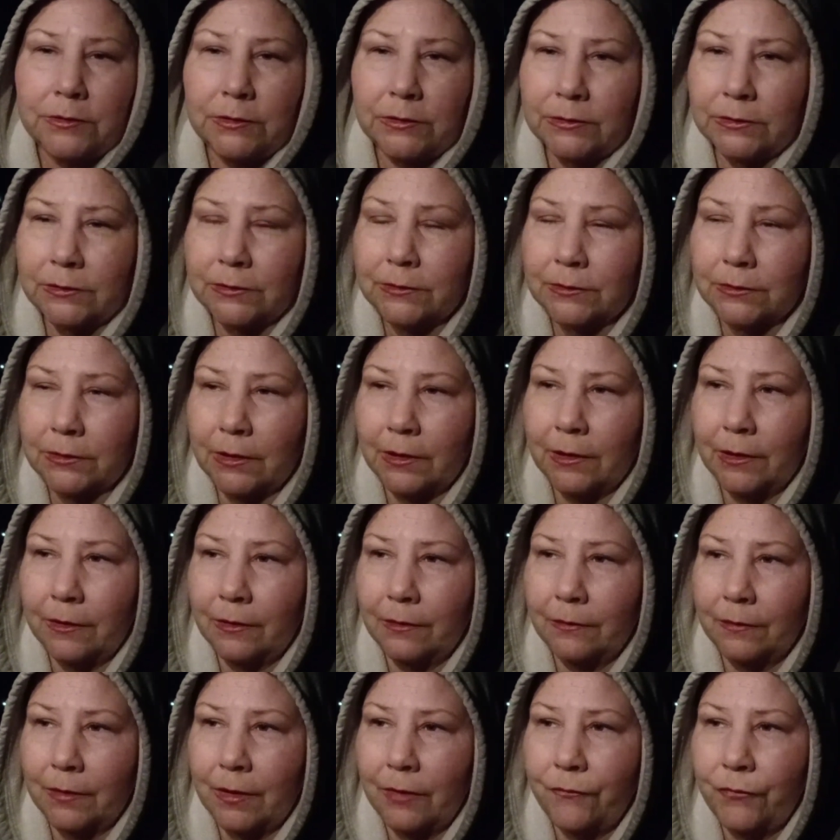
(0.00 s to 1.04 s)
just
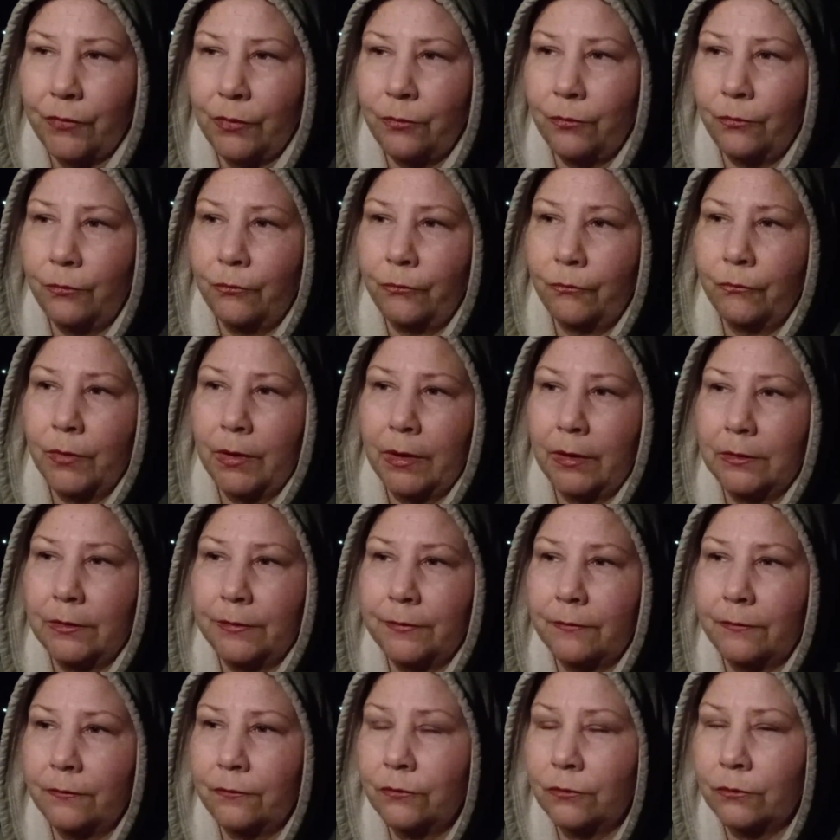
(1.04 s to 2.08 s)
uh, if you want to
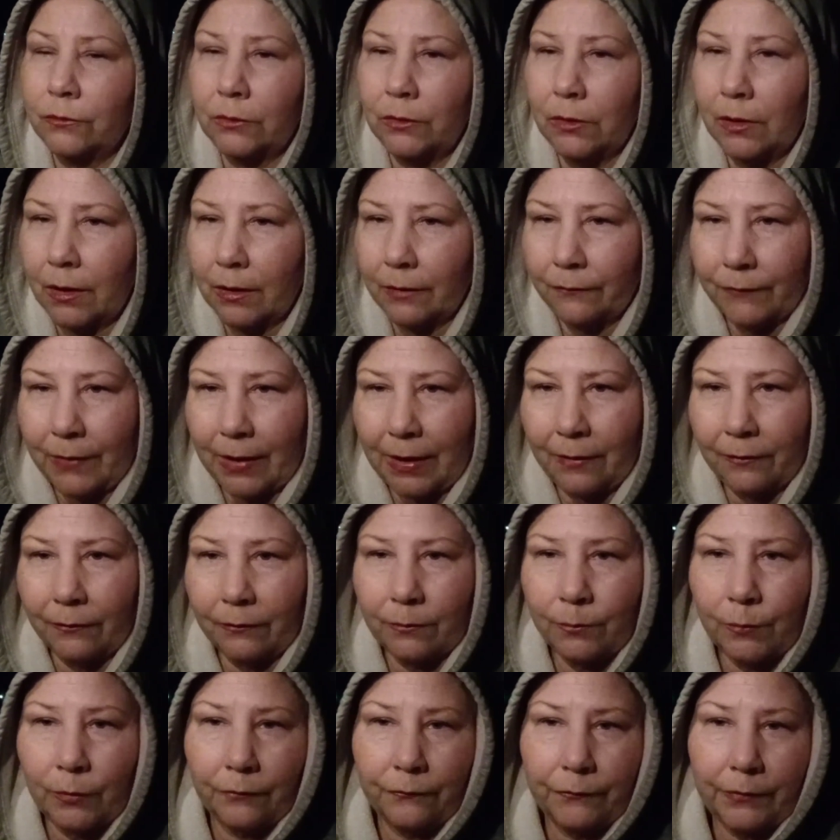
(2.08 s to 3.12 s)
listen to a lot of
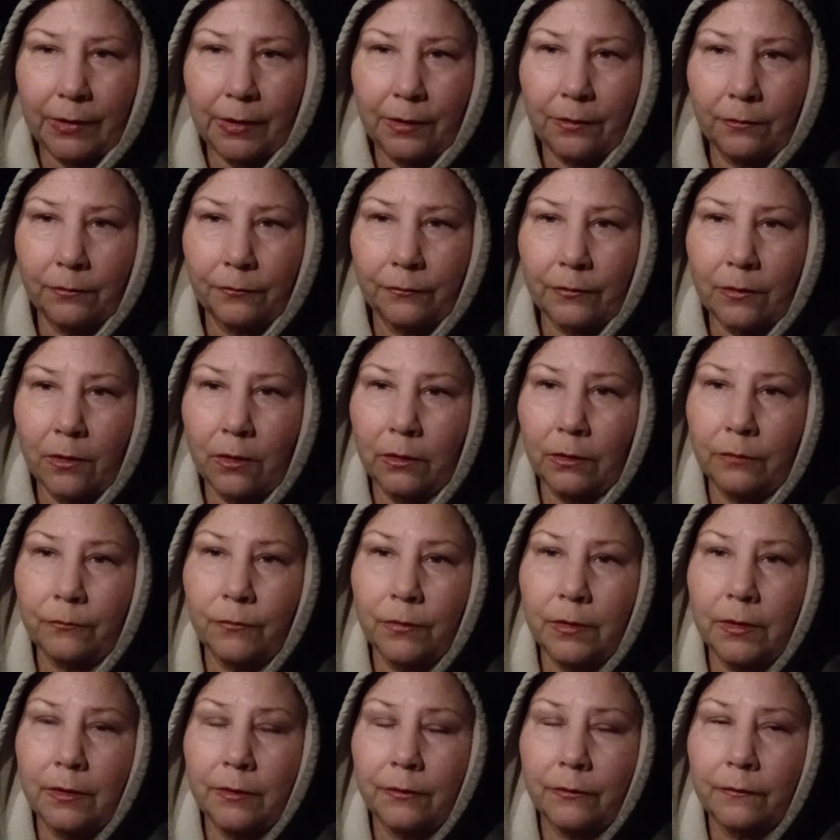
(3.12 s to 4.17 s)
ASMR videos all at
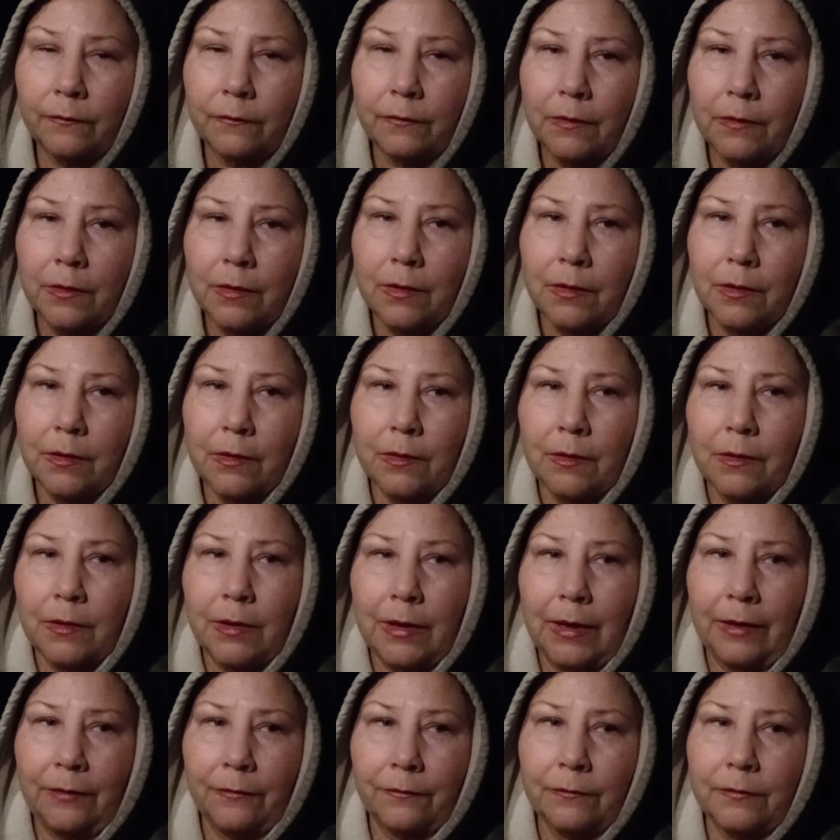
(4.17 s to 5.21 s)
once
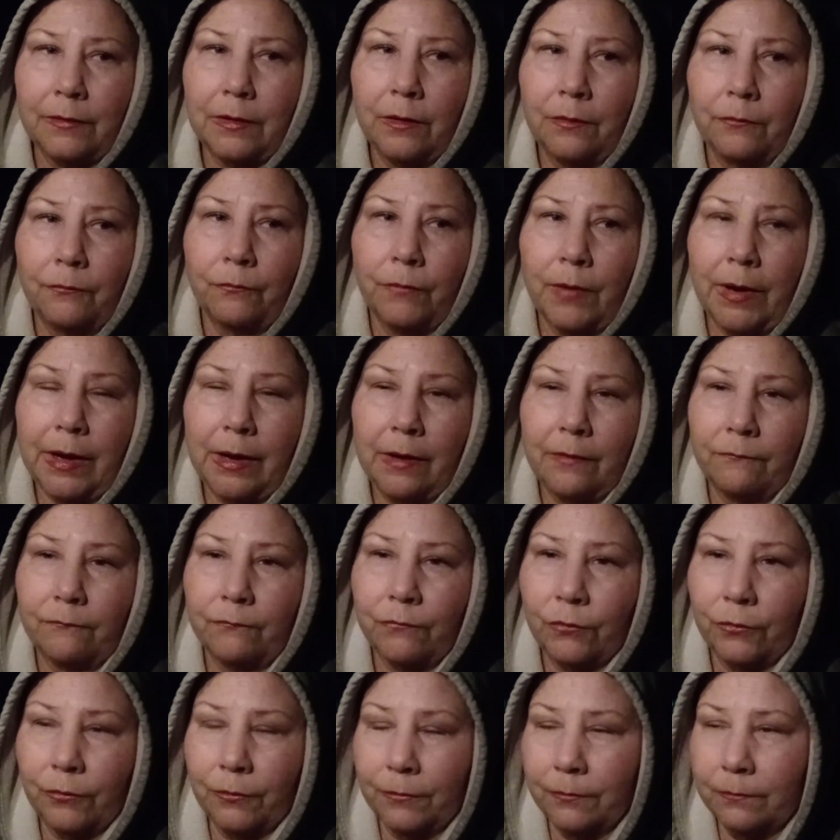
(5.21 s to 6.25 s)
instead of waiting
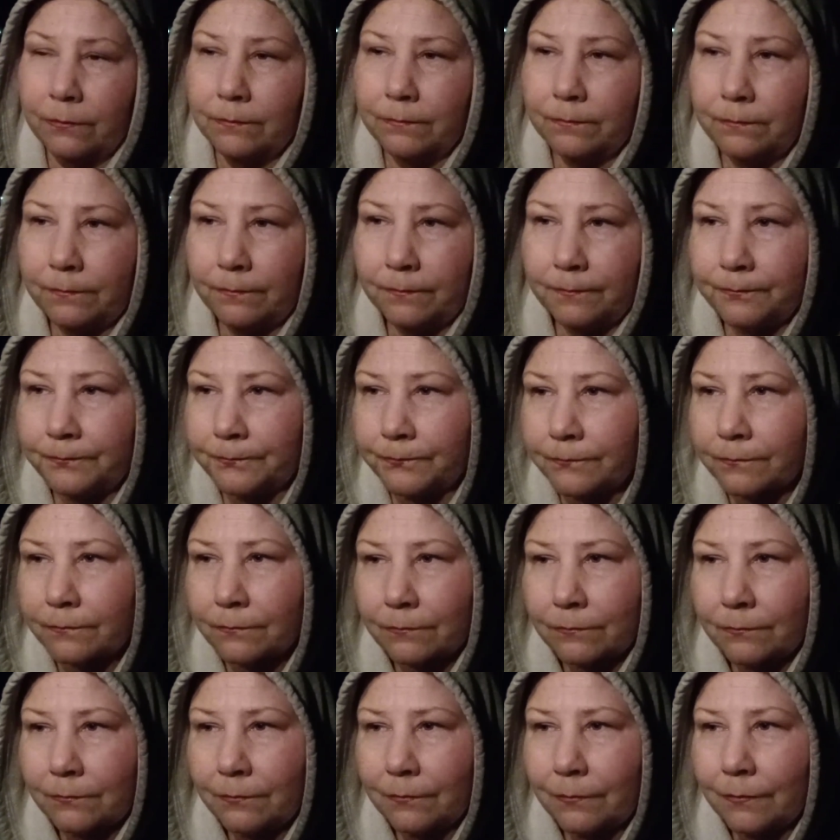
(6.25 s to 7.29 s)
for
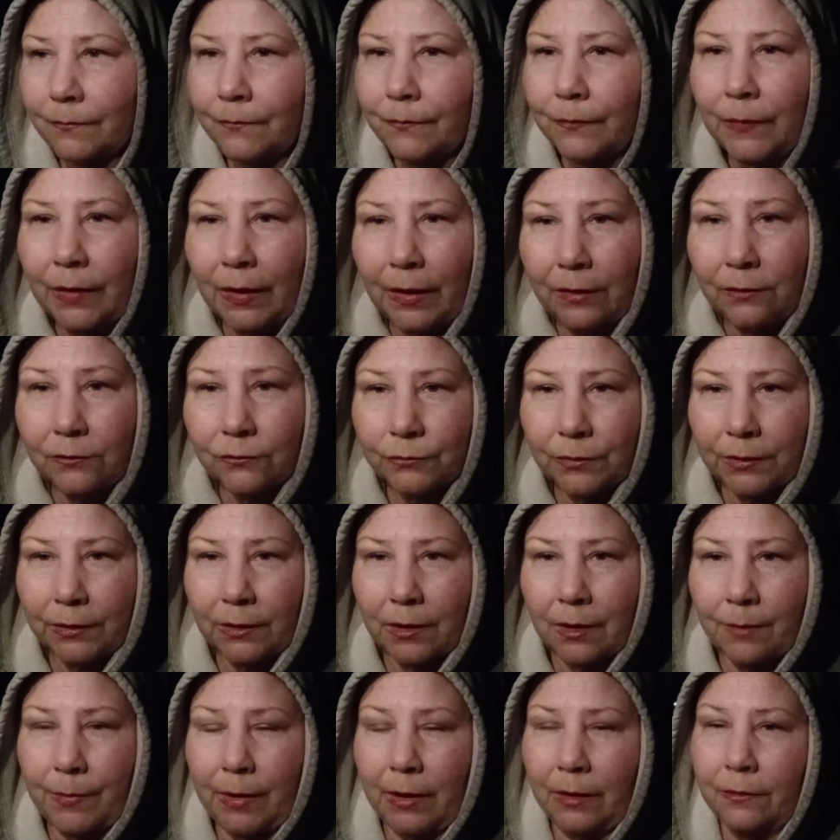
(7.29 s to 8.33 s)
each one to
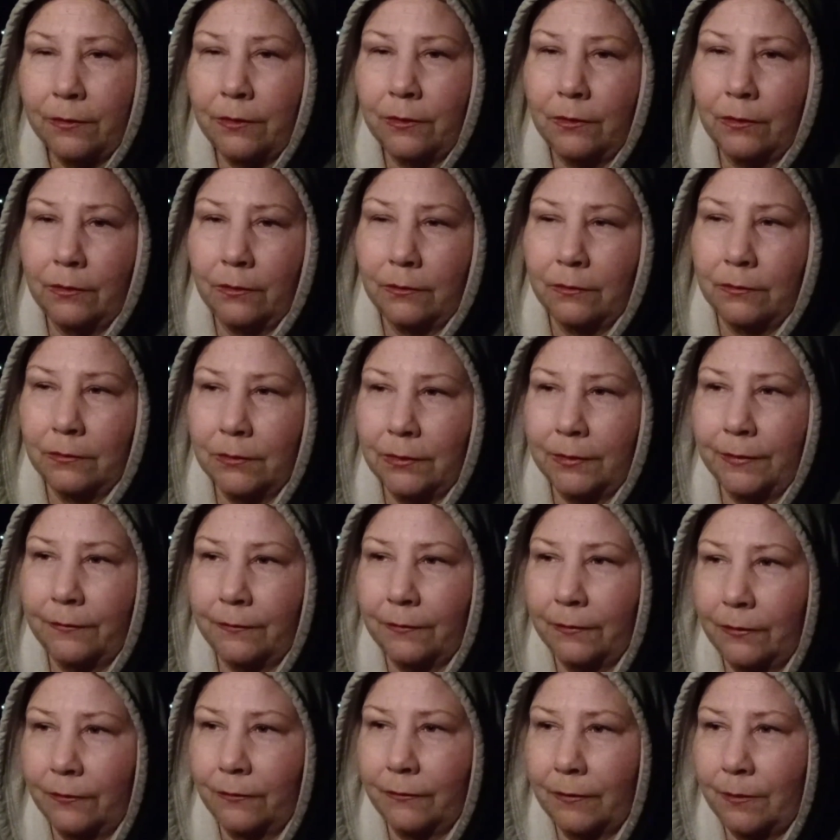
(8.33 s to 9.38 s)
come out. You can
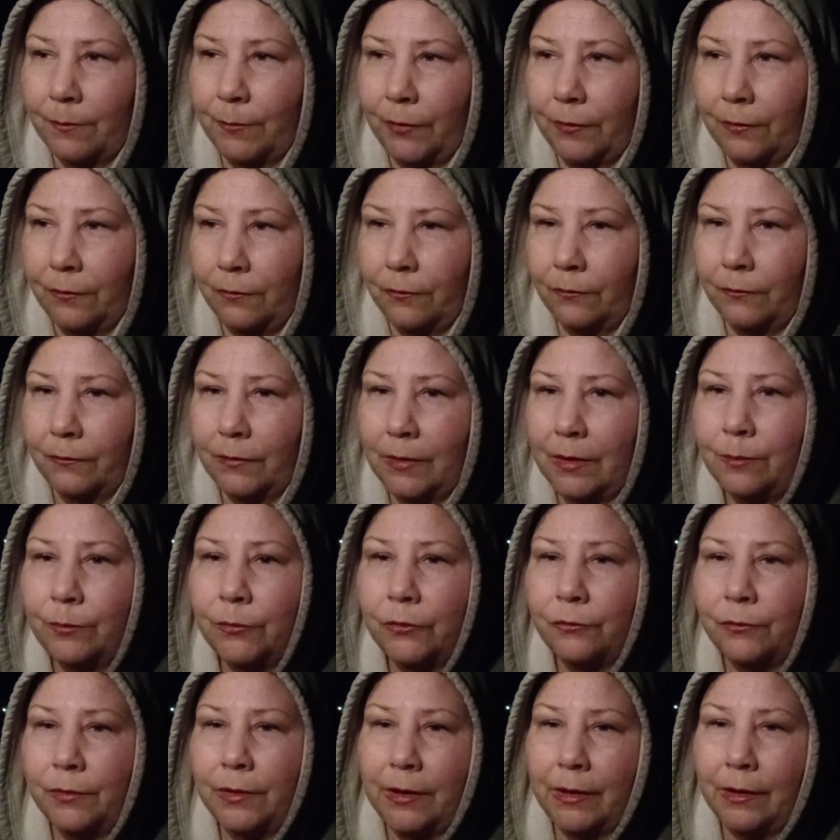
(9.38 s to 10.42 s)
listen to some of those in
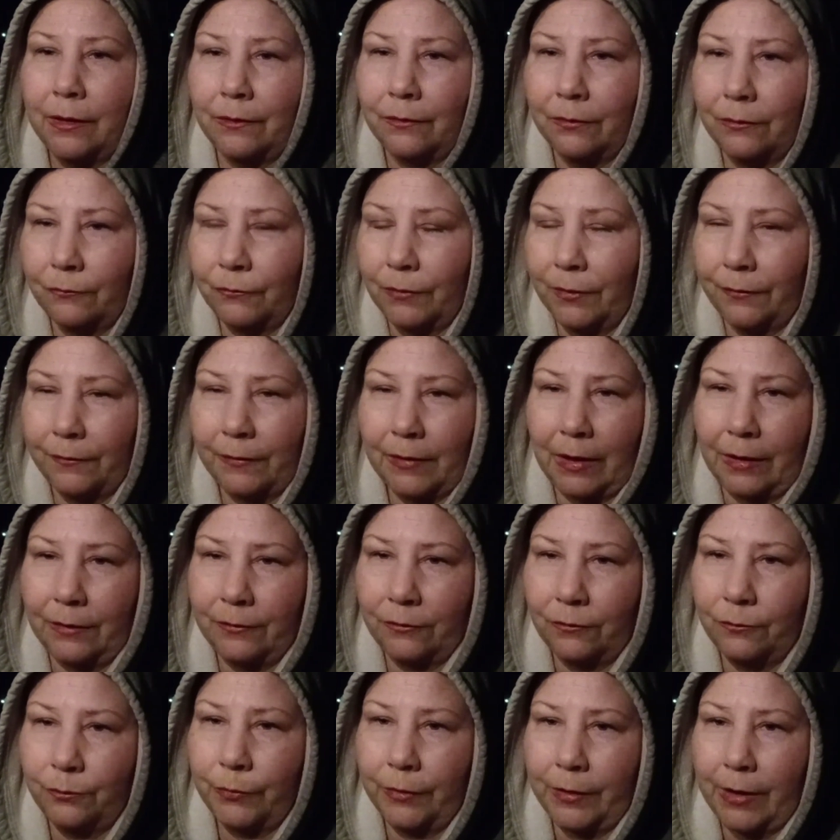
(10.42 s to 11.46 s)
between the ones that I
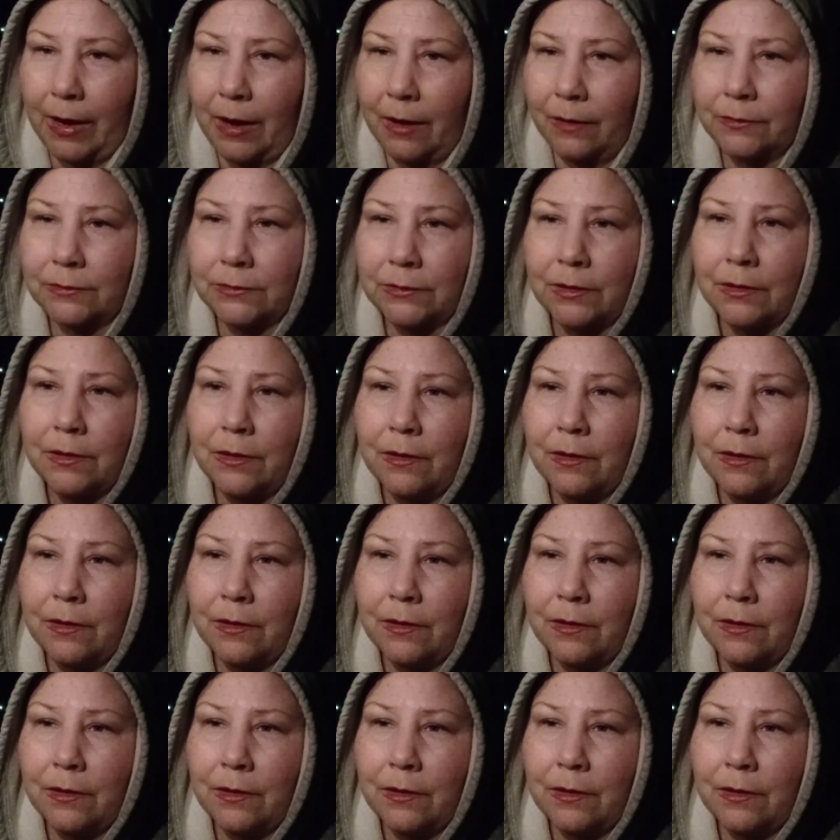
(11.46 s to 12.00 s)
do put out.